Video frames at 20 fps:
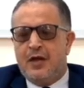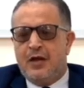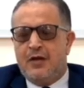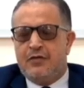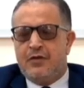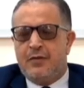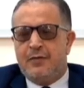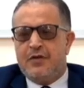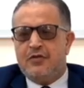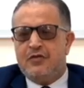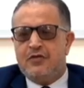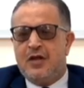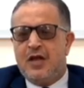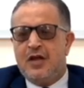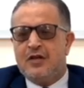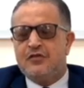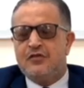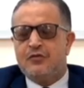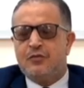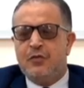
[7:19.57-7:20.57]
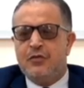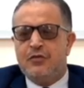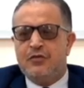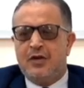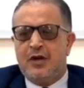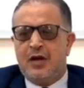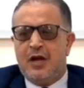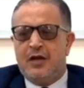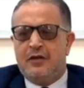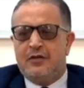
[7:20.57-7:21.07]
If the patient has
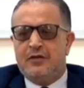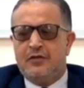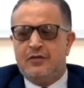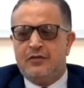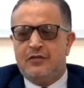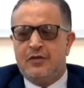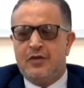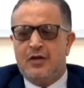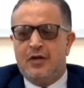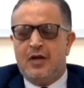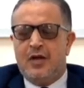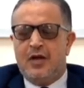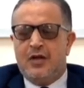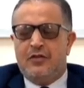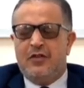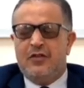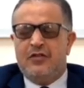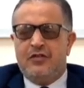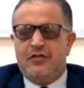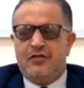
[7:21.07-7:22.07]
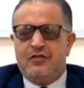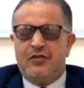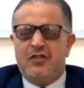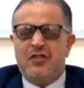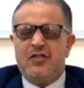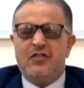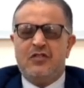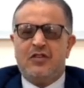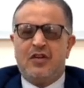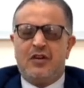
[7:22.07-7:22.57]
spondylitis, this
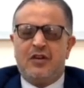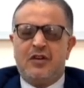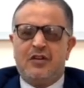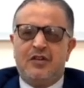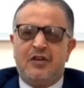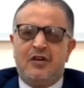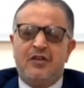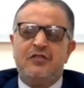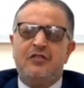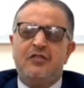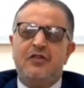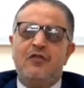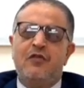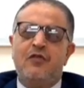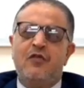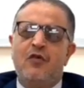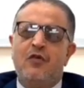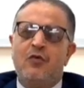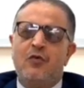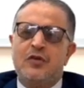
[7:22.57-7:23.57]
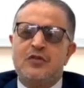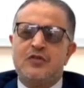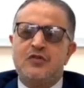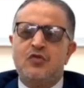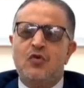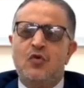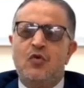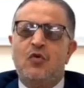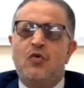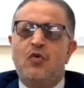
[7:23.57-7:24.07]
is characteristic for what's
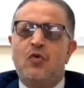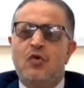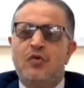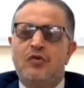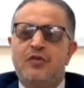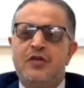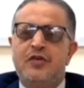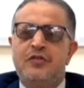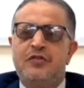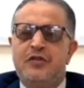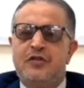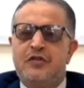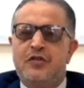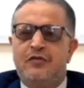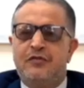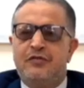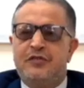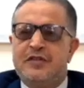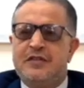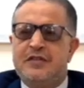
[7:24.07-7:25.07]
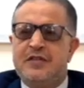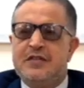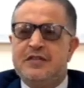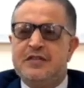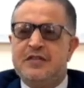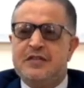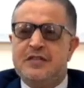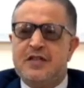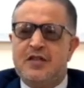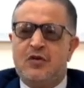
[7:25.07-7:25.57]
so-called entity of
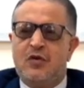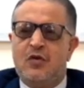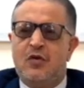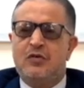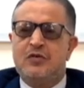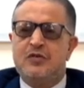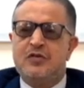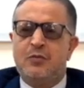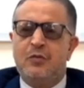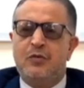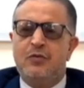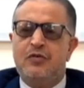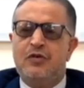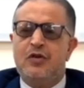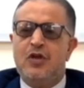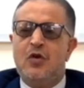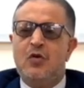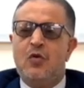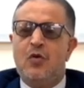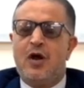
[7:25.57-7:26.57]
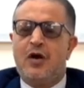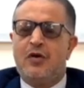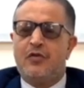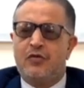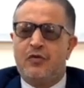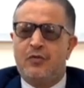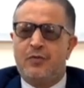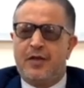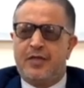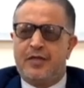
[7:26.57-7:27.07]
diseases they called
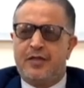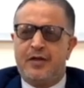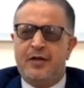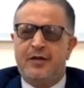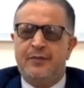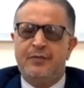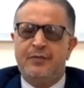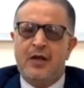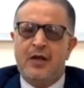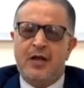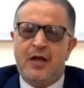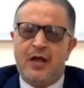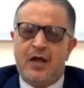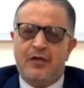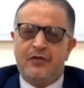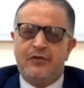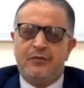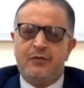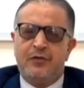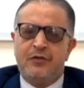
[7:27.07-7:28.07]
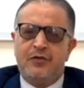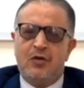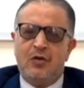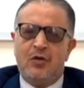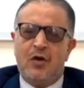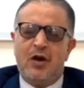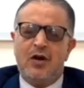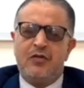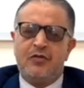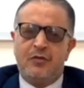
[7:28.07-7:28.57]
spondyloarthropathy. And
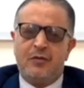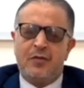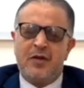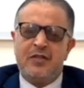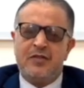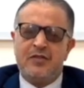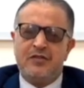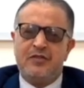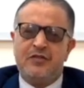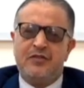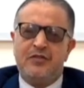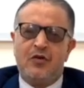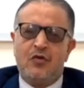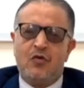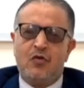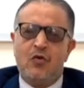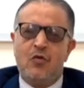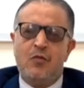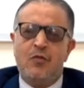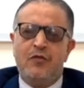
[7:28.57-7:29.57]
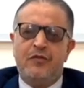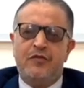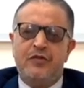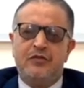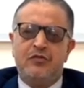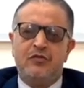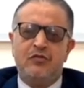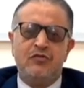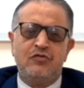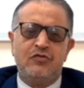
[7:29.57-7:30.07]
spondyloarthropathy is a group of
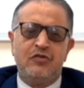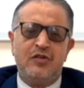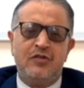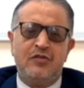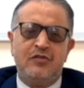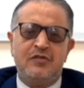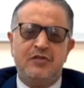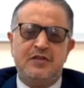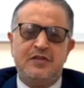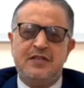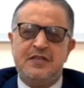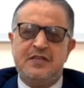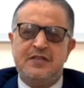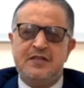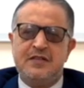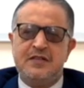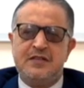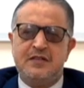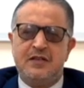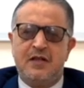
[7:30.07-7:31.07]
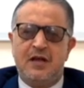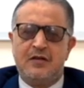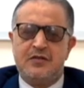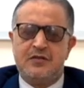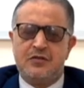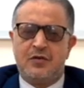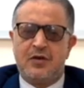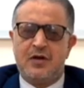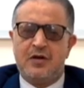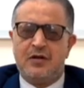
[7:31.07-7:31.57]
heterogeneous diseases like
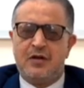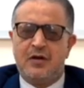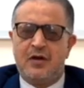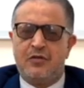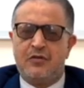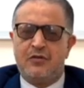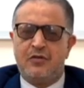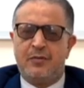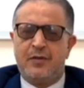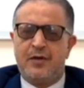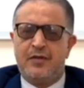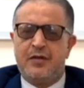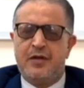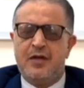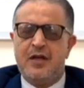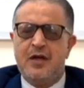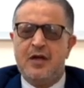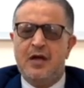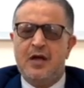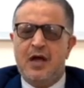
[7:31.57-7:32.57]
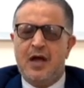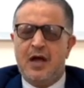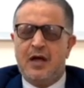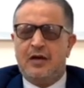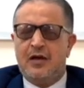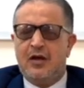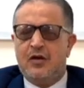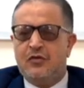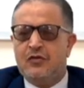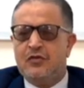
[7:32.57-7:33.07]
psoriatic arthropathy,
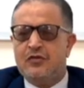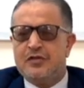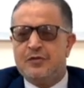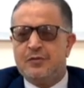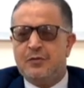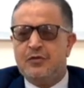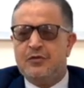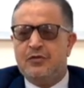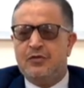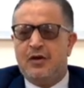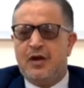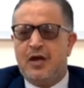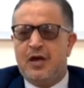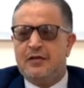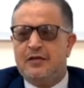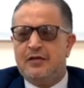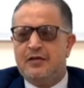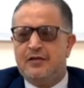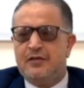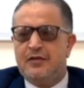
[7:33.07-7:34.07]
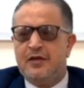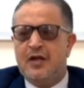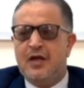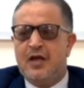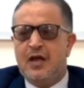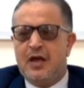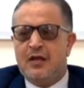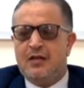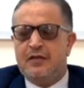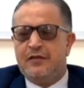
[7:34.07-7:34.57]
ankylosing spondylitis,
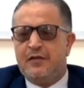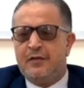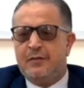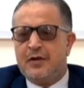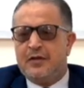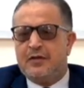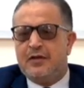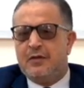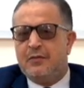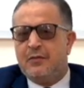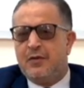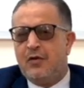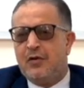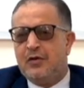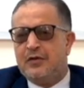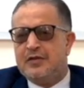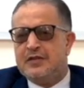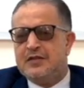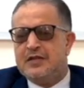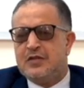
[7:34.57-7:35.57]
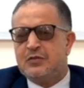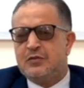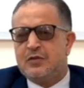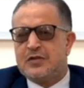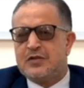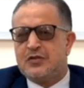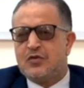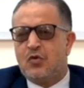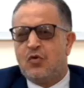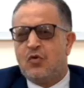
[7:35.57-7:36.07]
and inflammatory bowel disease,
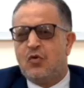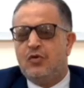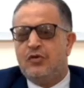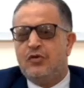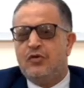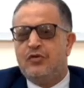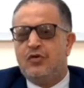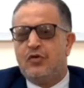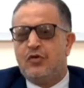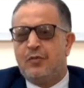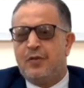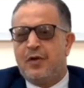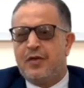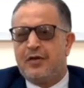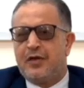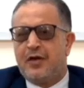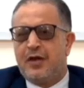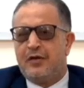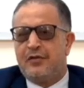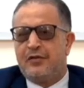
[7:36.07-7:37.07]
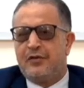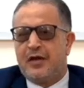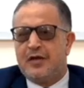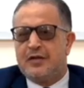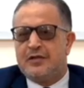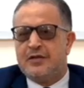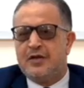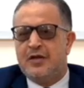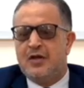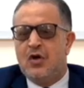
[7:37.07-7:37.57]
what's so-called enteropathic
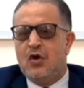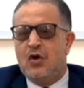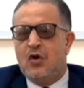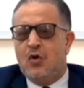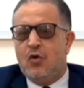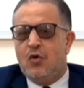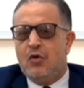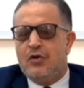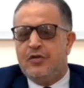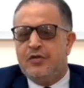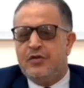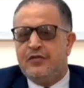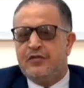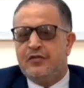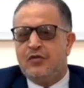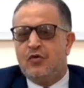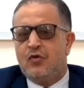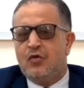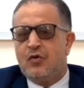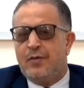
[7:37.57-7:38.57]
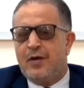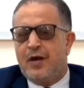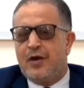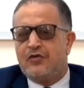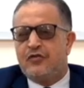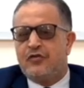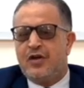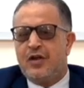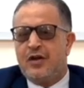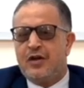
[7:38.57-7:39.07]
arthritis. All these groups are
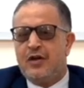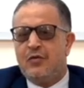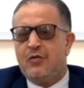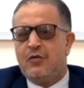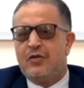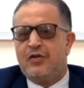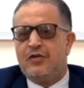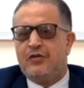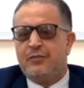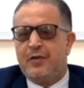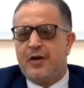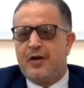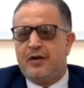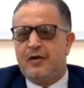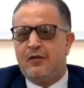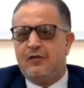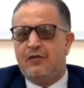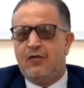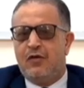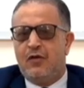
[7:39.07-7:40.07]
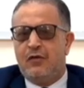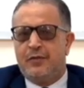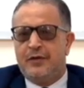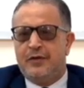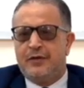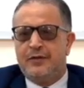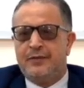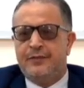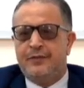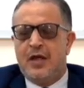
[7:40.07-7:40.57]
sharing with a spinal
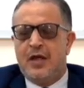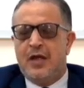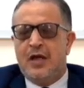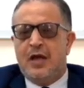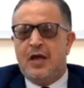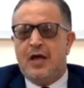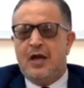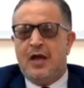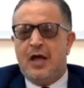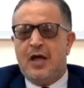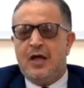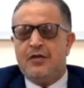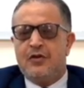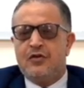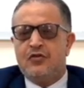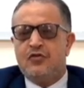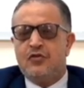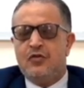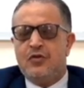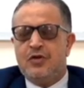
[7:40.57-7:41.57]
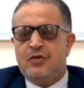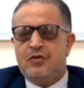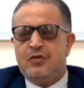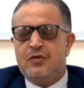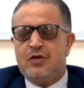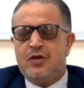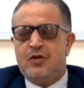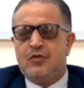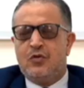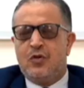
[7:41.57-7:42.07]
involvement. The other joint you
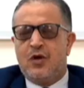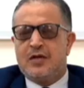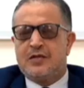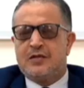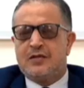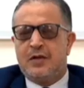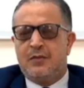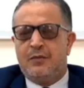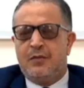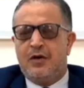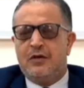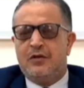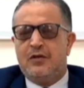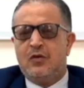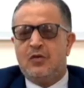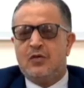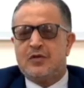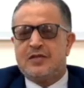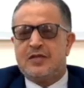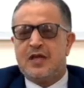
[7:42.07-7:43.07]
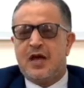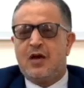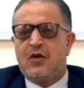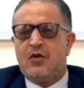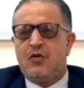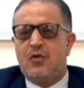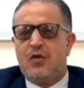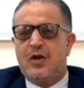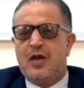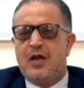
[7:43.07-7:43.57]
need to ask about is the
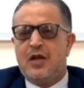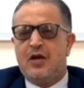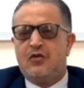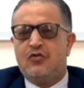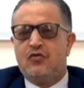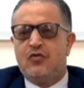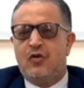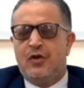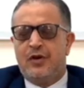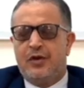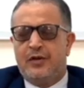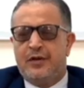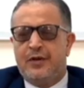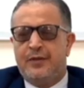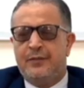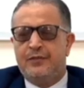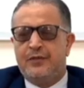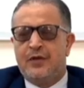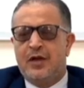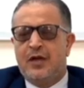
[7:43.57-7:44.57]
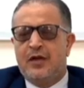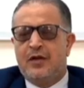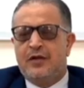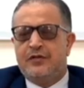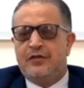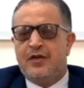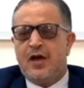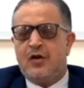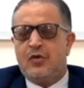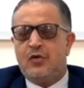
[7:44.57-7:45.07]
sacroiliac joint.
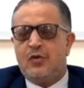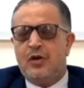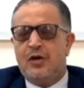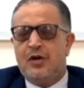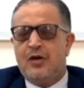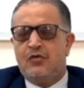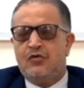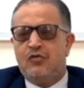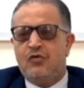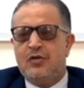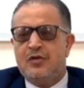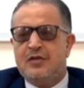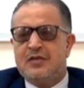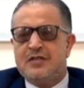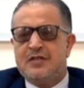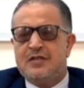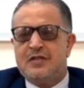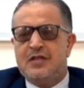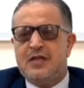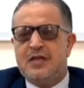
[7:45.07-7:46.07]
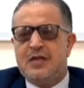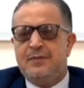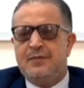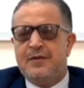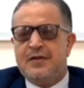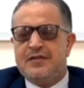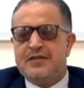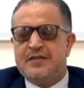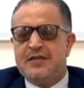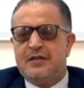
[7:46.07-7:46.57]
Sacroiliac joint is a
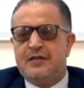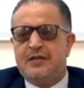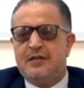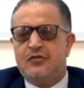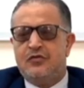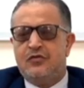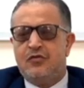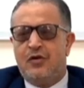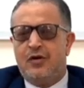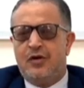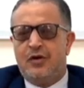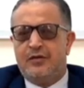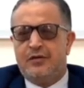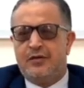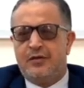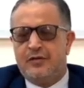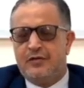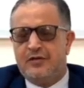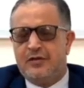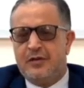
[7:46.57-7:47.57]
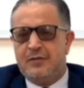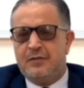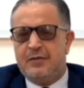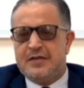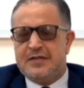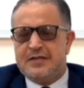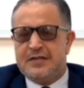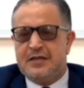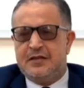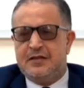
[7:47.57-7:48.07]
deeply seated joint. It's a
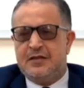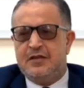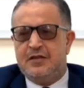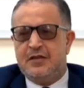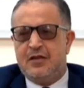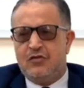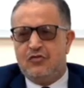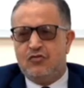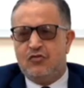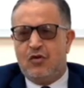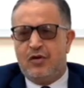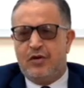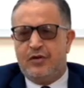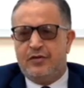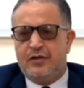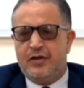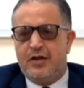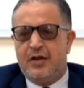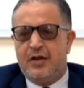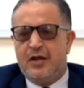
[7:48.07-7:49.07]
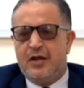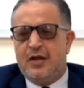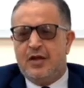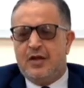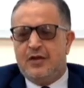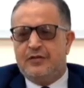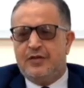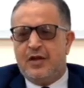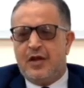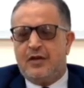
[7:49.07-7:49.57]
deeply seated joint.
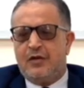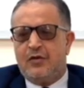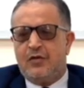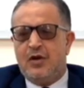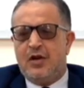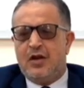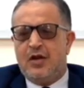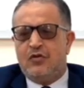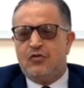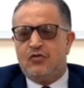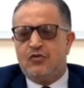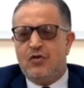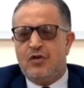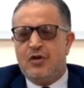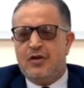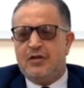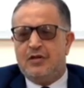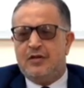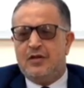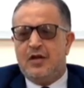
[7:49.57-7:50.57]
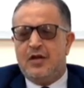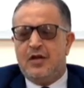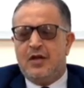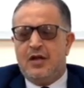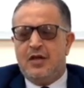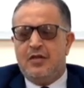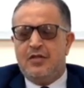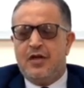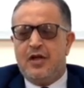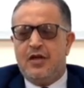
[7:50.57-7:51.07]
Sacroiliac joint,
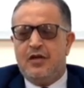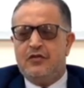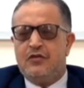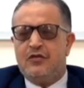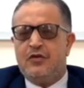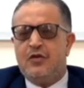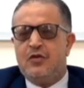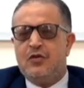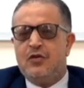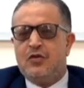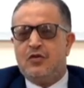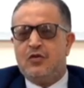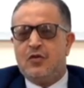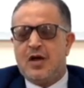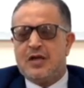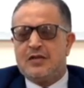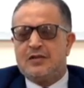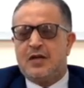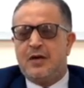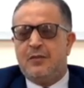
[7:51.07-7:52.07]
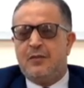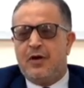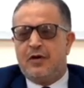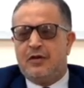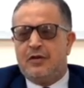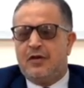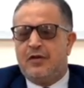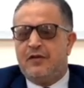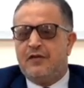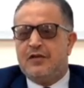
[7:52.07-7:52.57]
in the history you need to ask
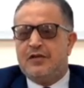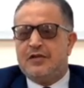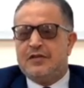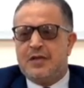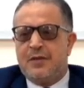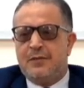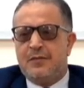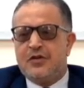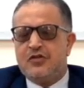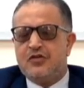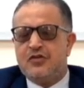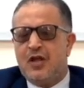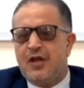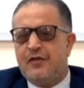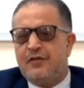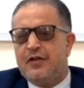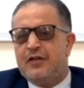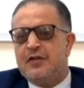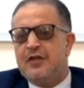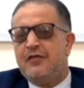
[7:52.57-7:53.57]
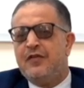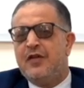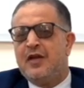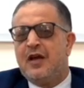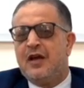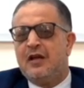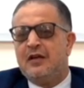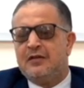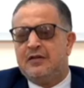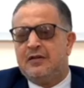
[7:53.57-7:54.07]
about, is the patient have a
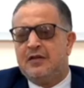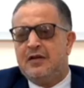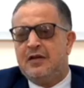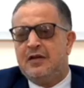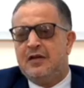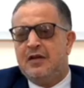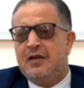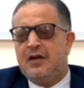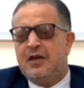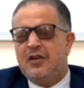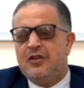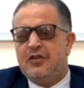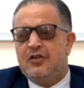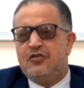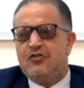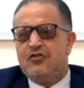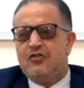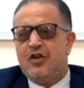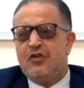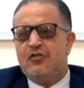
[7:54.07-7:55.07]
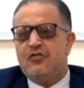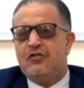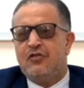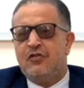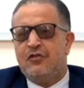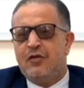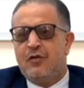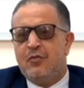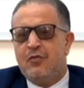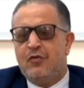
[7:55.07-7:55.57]
difficulty in initiation
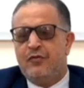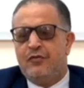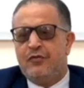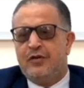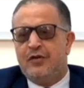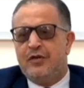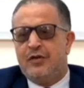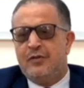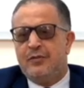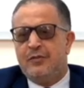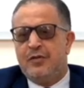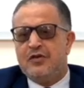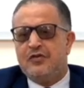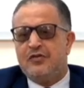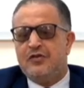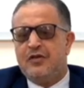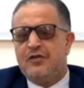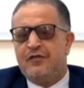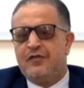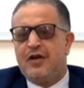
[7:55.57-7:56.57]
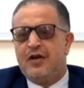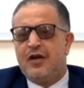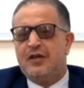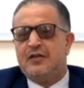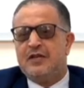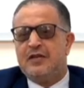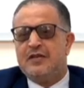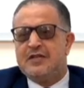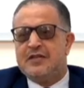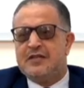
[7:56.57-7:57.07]
of the movement, in patient
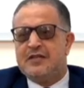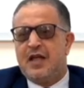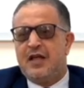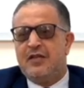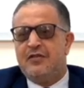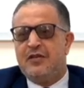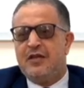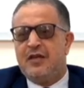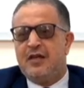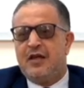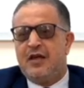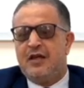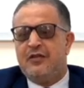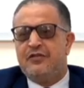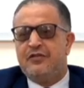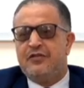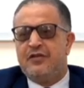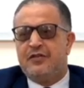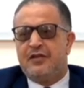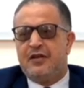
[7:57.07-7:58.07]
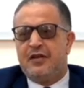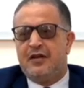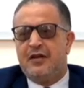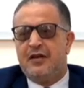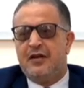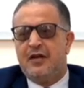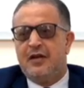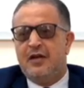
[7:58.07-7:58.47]
difficulty in standing and sitting.